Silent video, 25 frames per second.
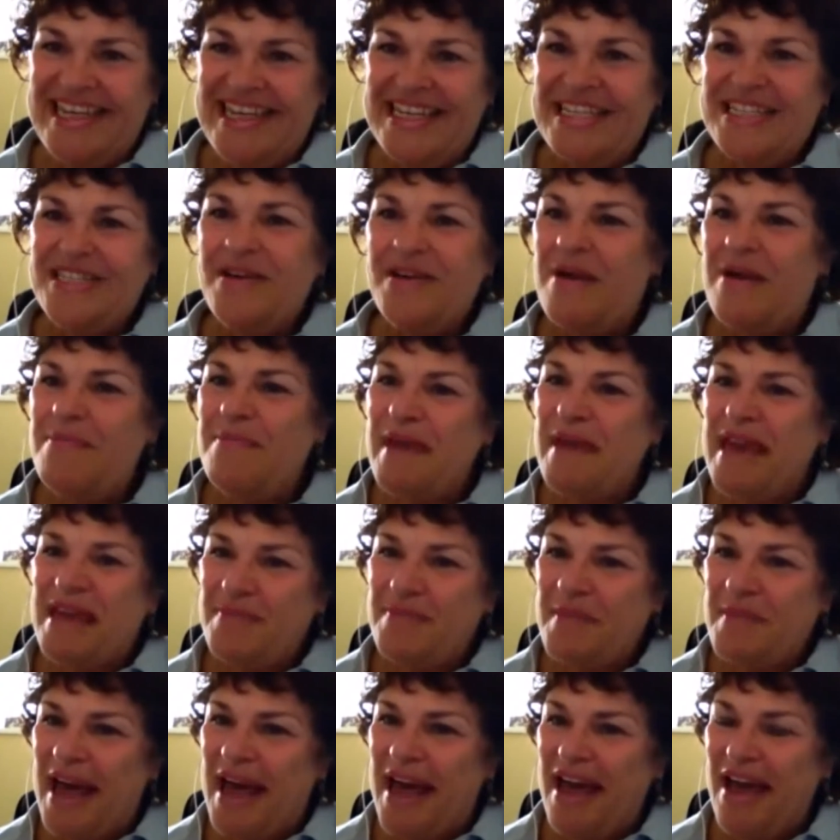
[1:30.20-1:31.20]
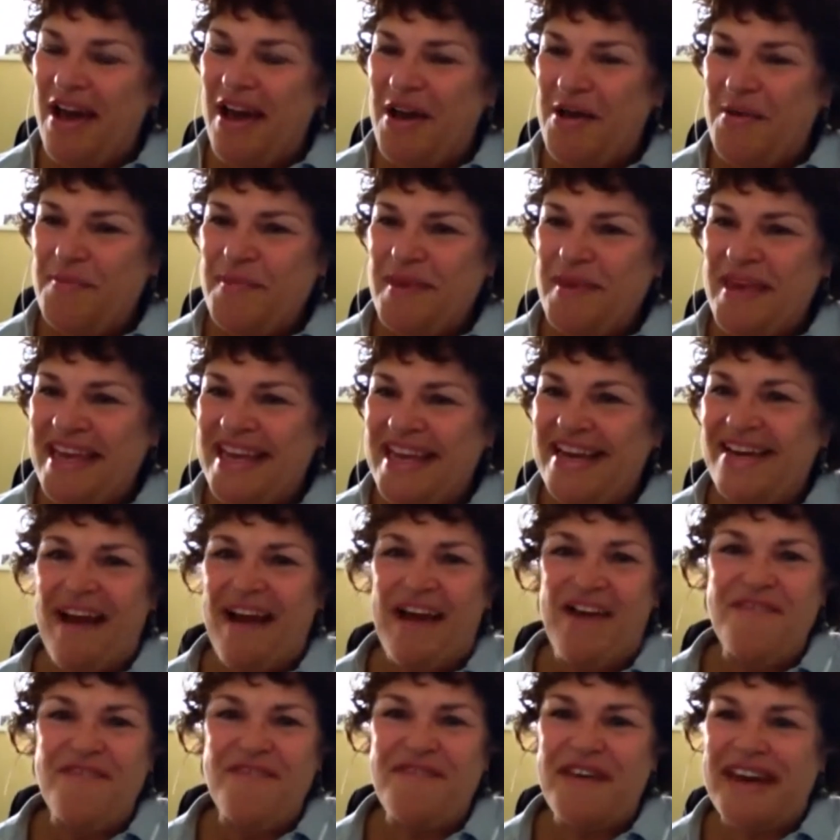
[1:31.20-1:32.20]
So I made my home here.
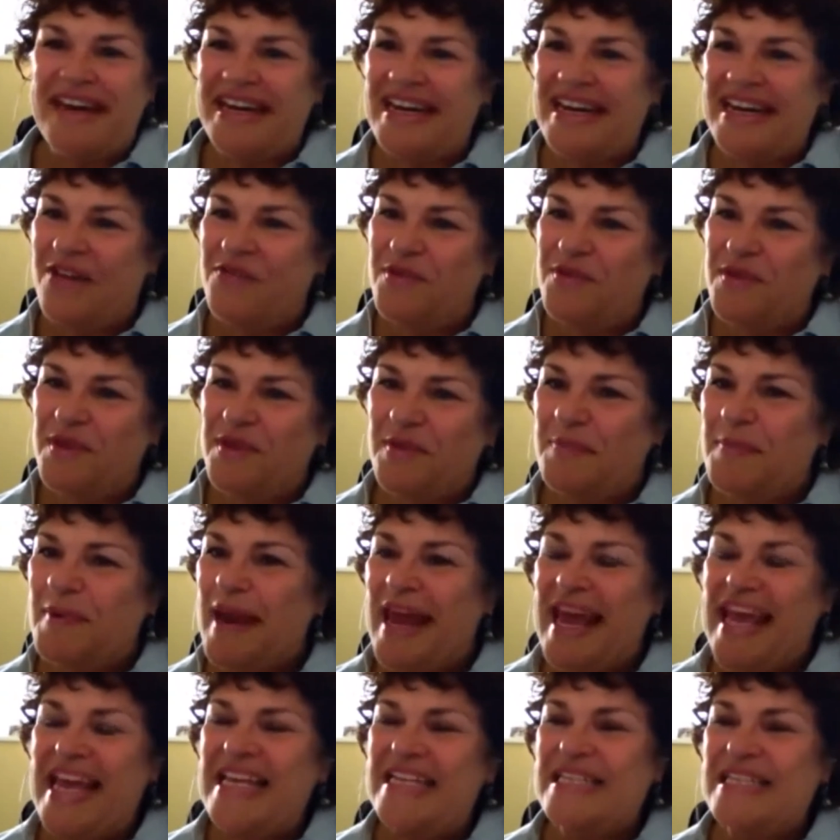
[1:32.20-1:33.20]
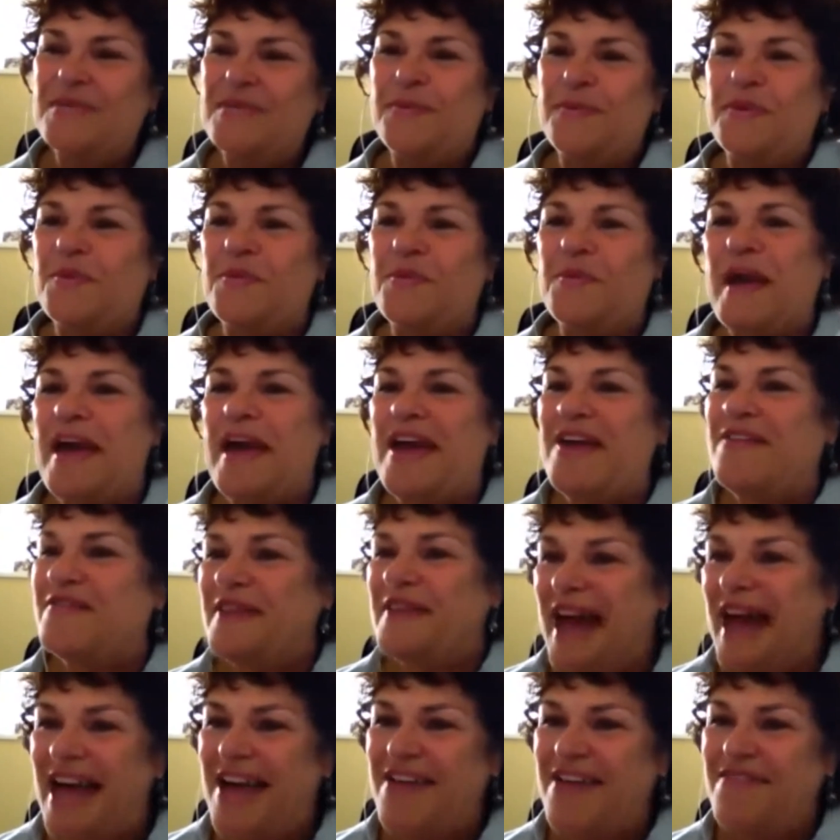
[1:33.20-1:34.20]
I fell in love with a place, with a way of
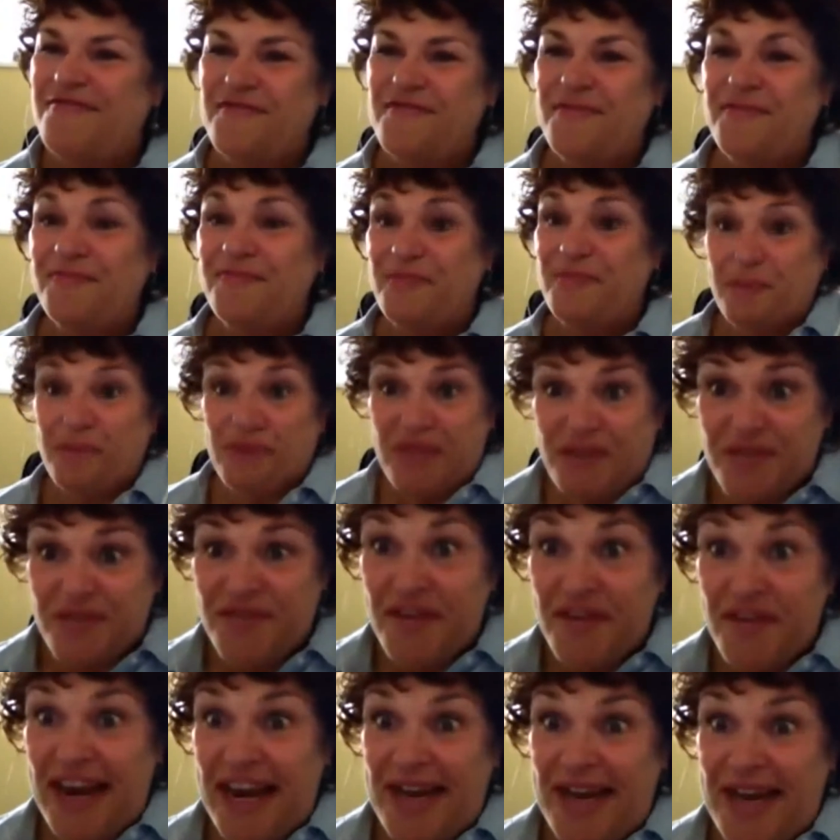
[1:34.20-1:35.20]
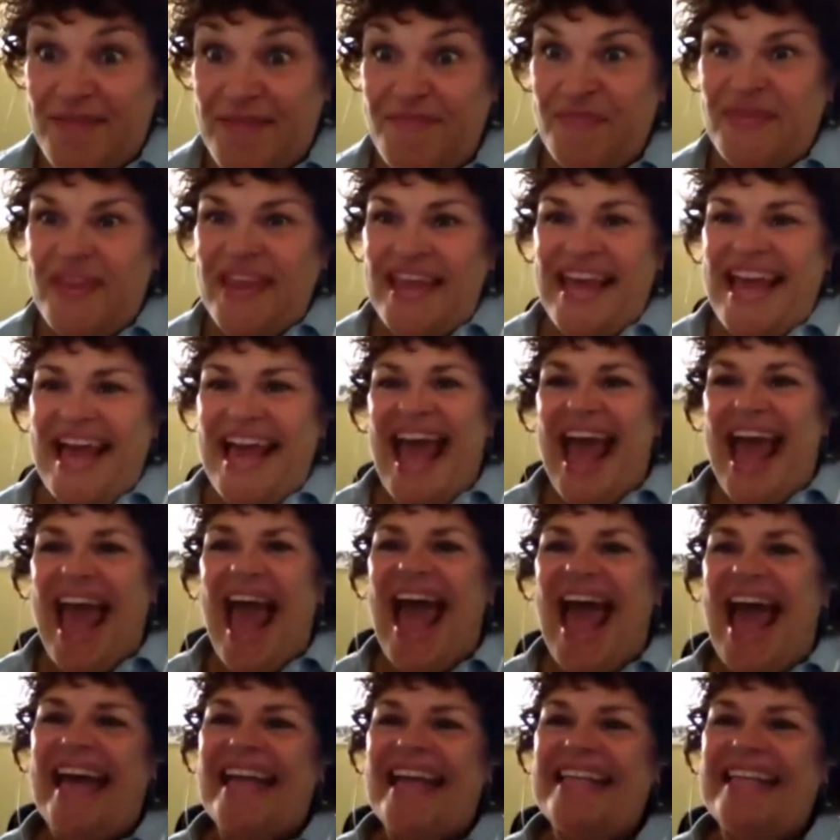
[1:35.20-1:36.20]
life, with a fella,
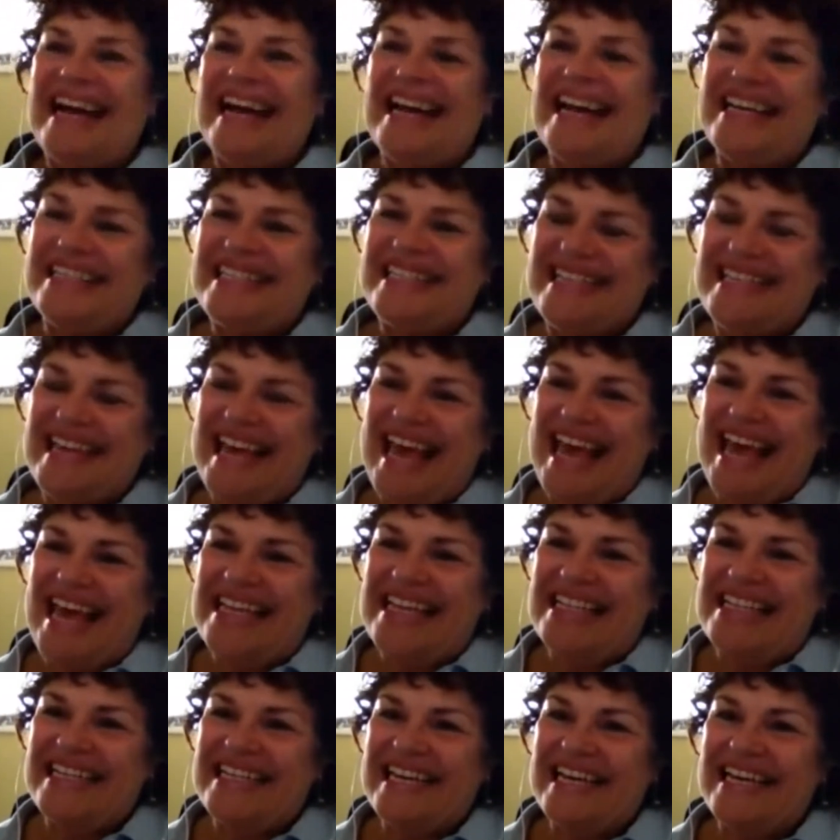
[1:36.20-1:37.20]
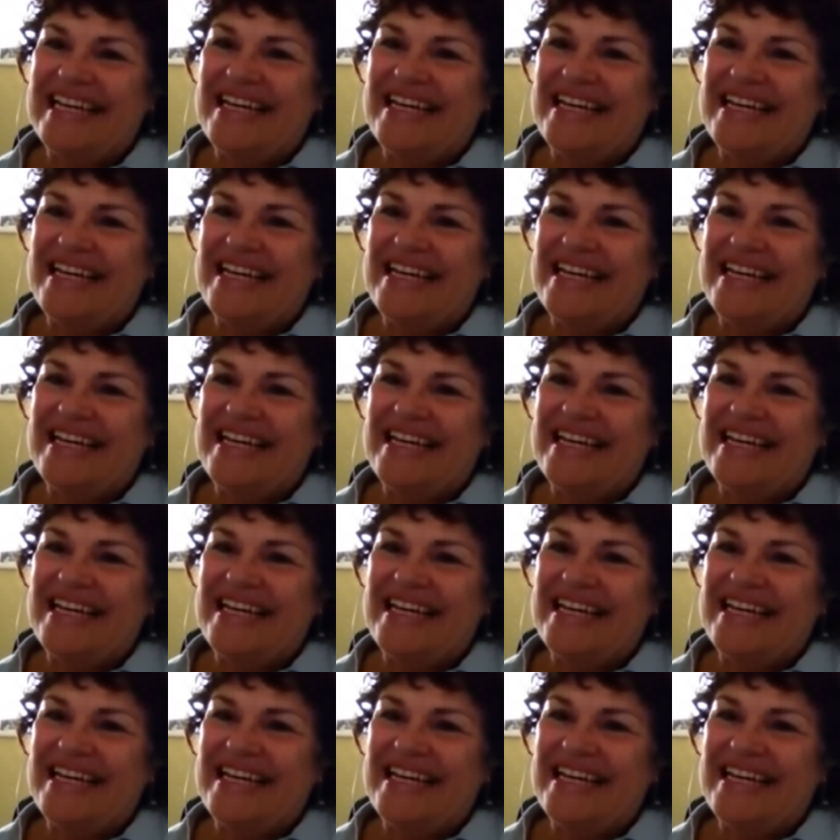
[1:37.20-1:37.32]
and I stayed.